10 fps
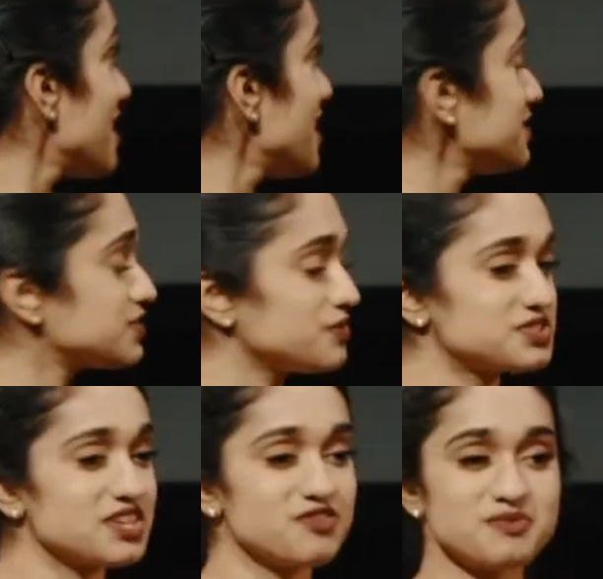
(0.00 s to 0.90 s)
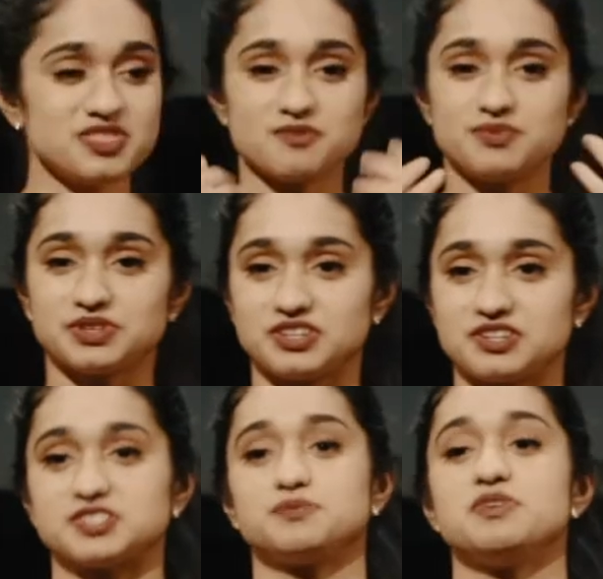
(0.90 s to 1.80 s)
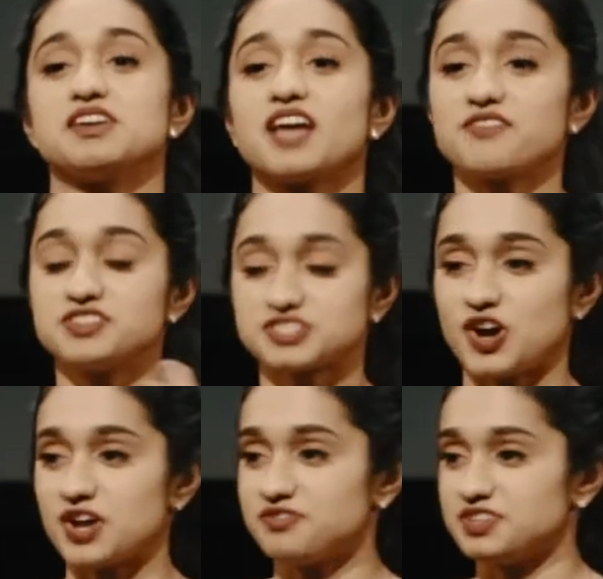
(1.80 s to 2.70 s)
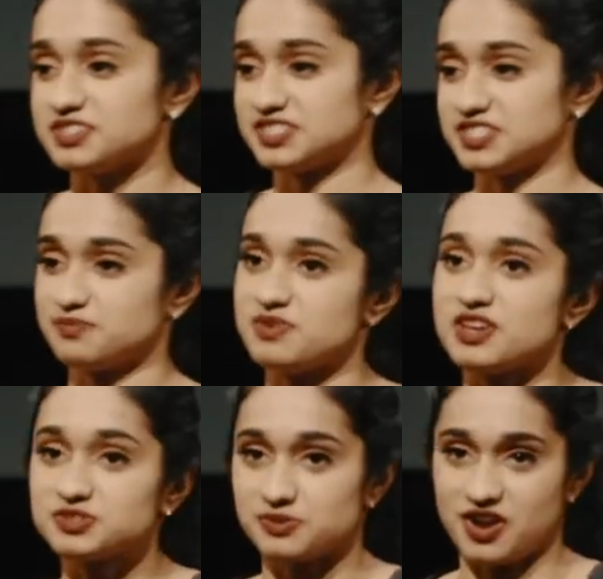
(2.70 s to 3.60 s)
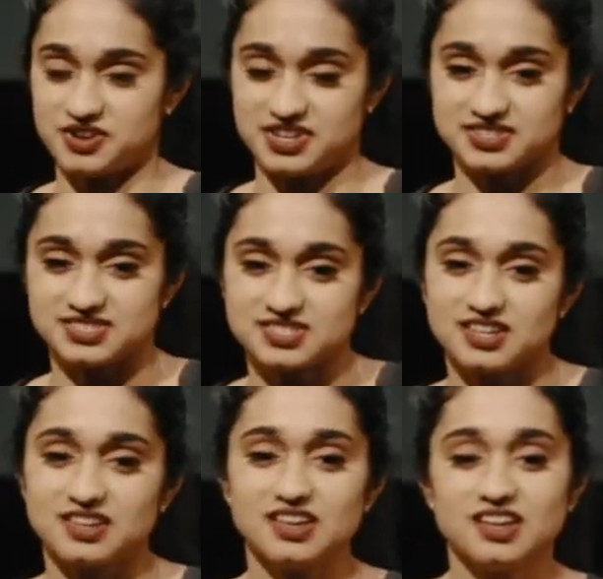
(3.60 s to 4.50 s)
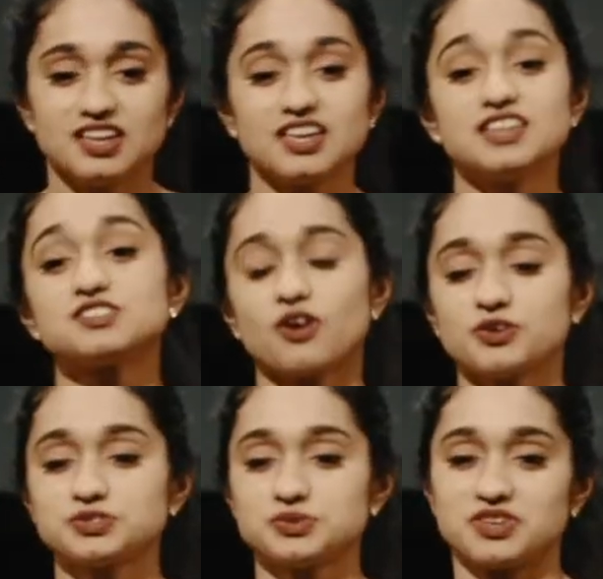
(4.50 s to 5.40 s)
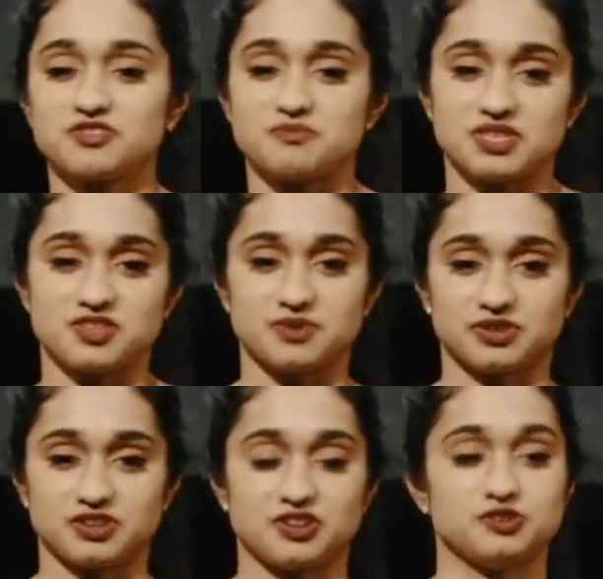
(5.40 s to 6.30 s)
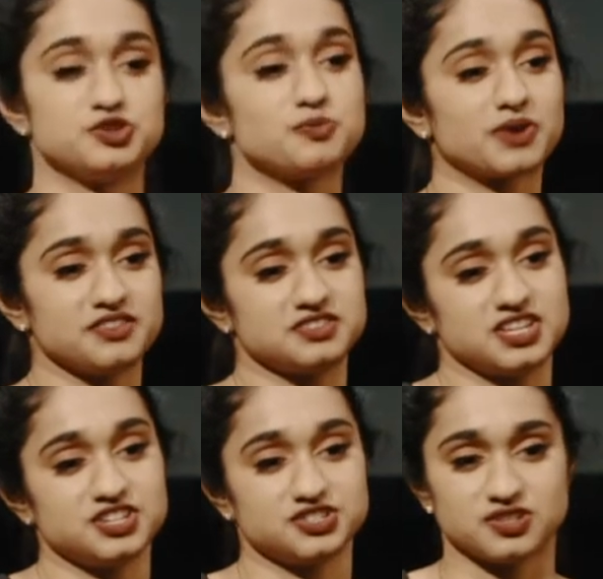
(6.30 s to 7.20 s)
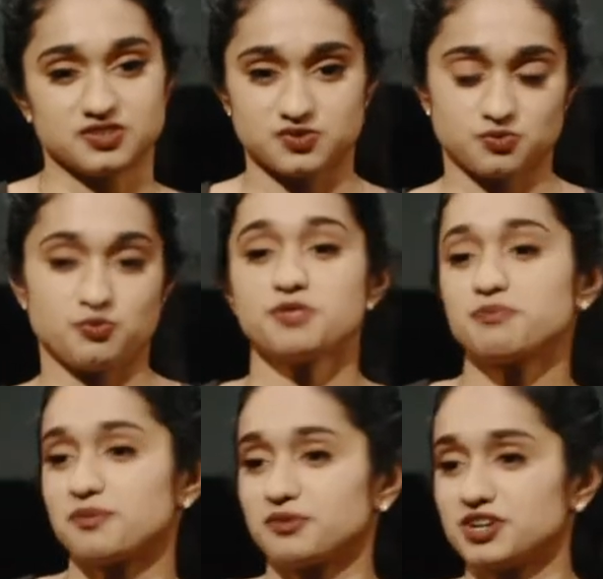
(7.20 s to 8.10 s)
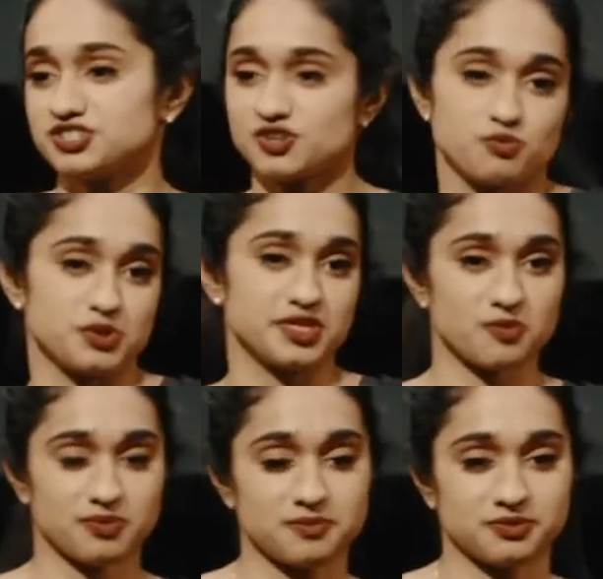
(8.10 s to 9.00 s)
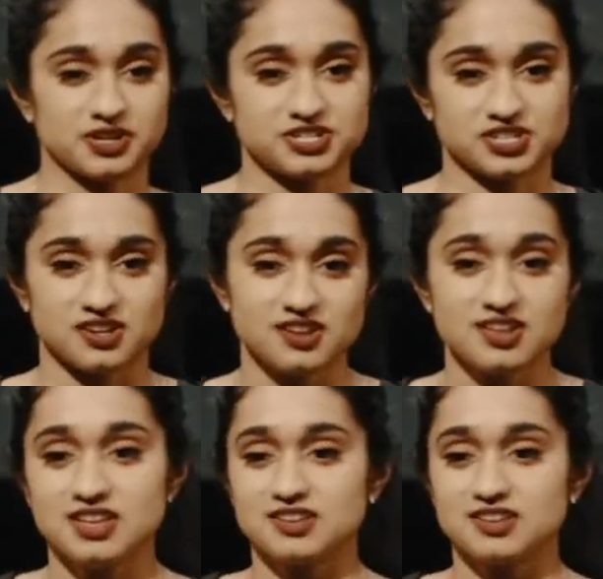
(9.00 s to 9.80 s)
And so it's given me the ability to speak, have this confidence to speak to an audience. It's also given me the ability to do presentations with preparation, without preparation.